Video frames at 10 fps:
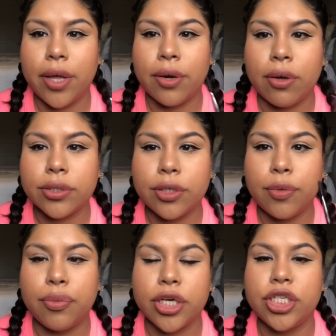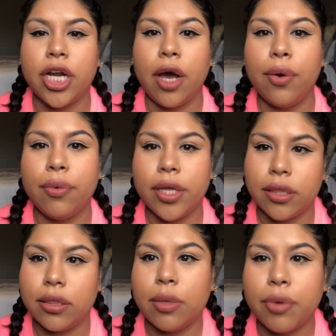and also brush it out with
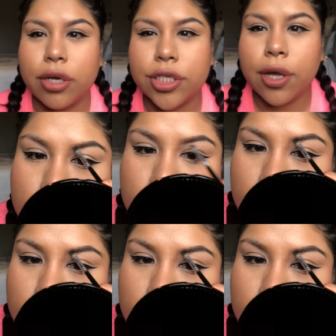the brow gel.